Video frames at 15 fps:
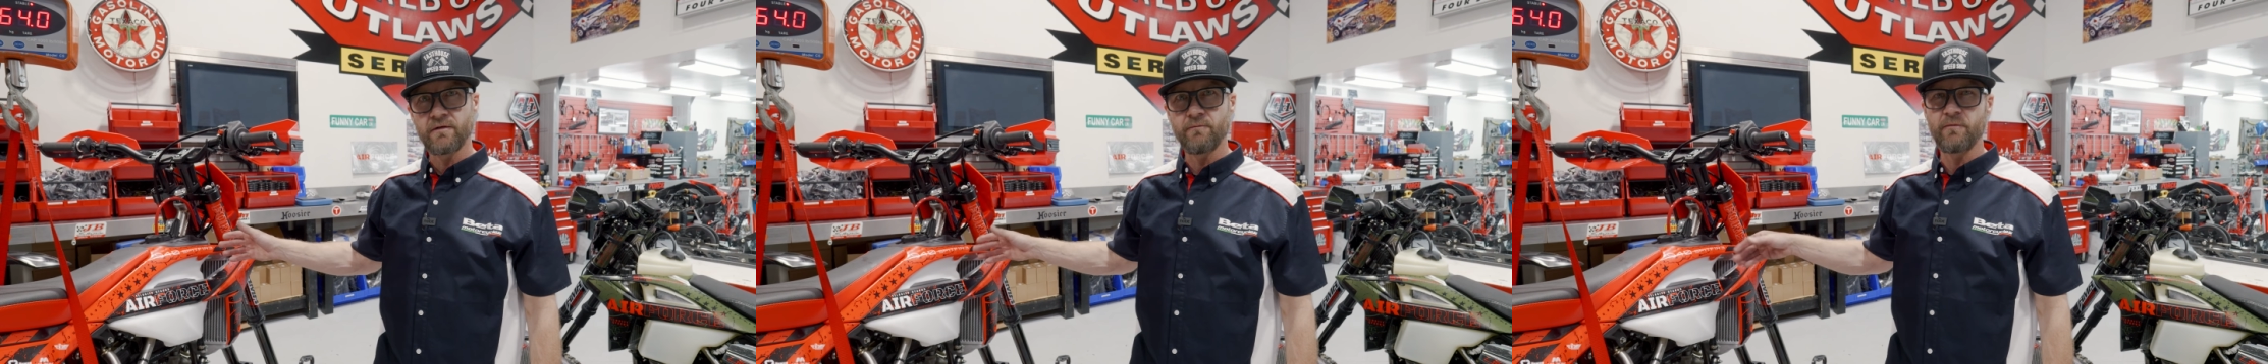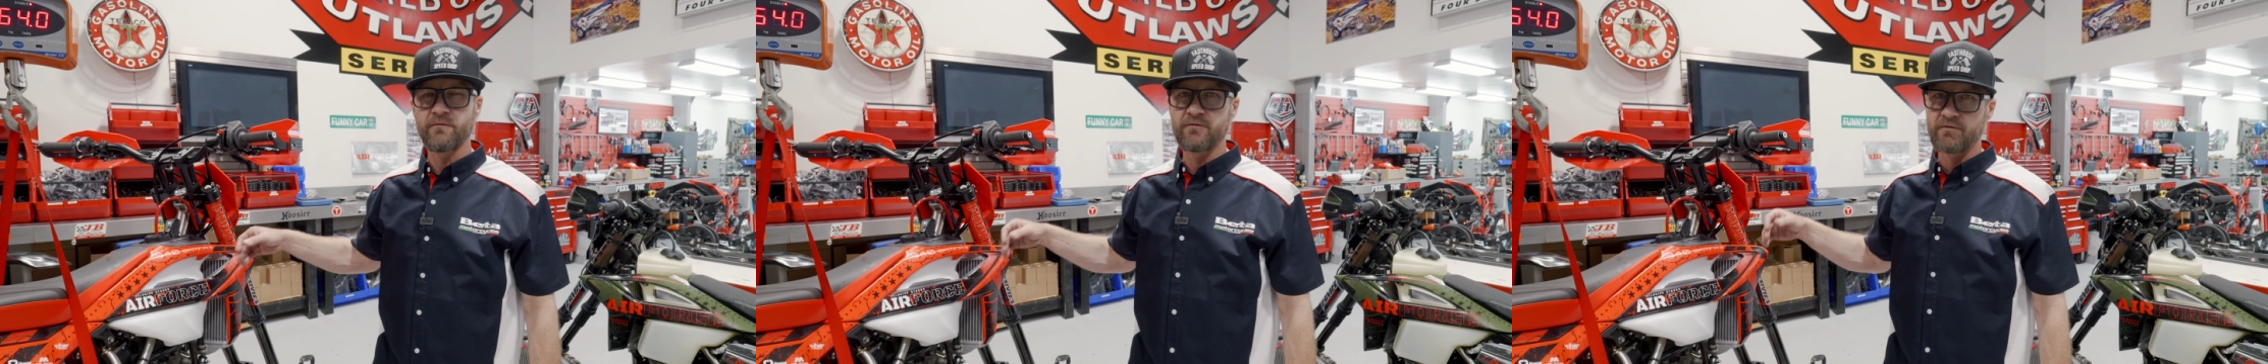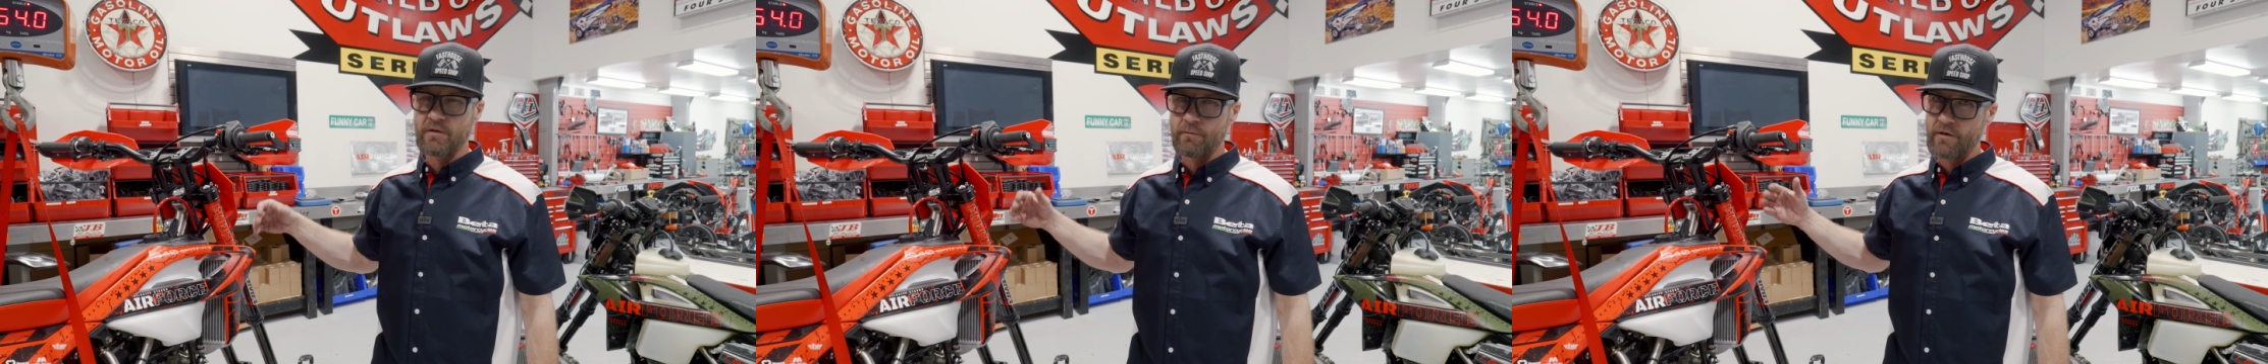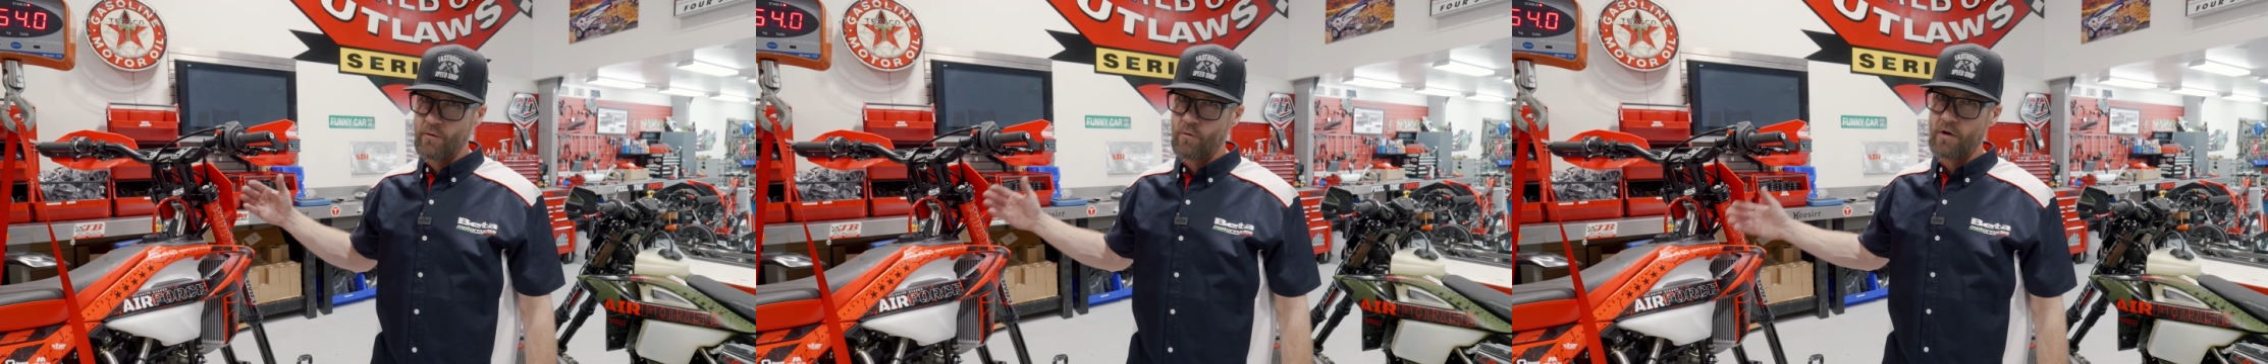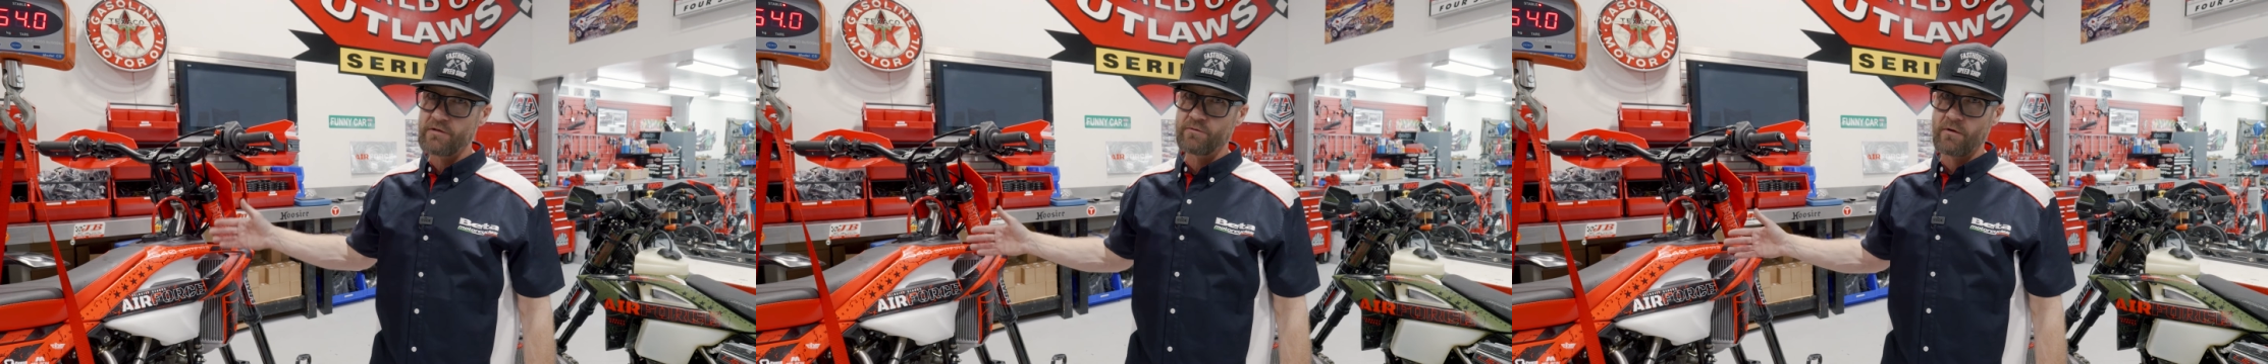If somebody
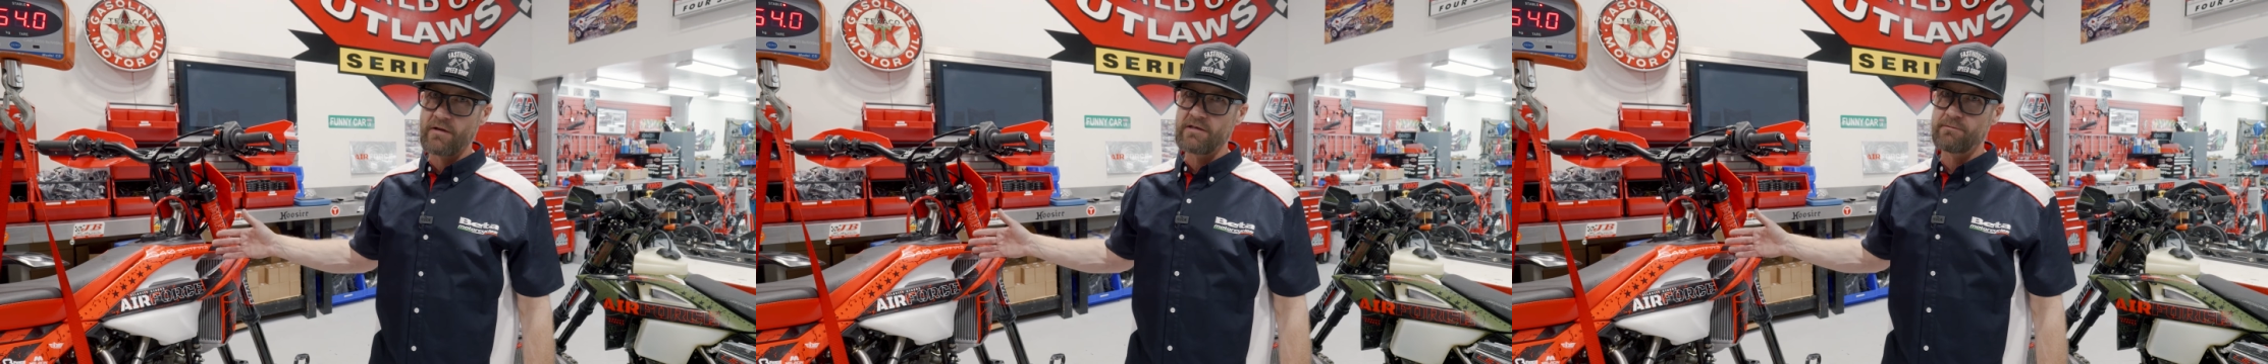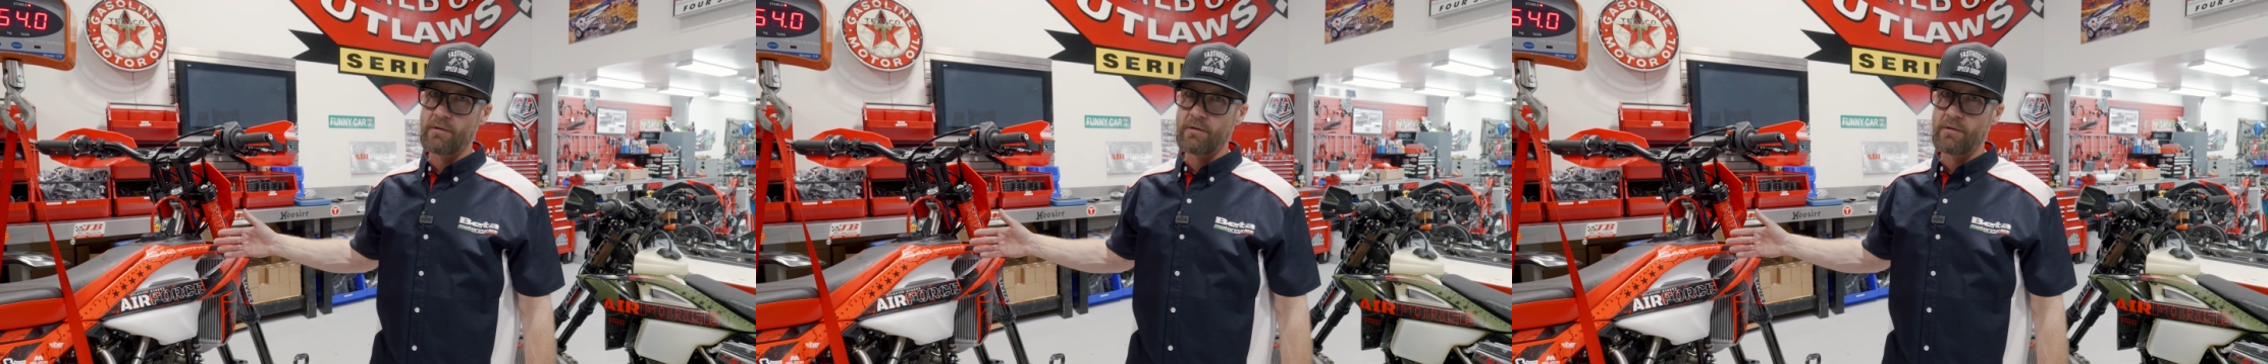wants one of these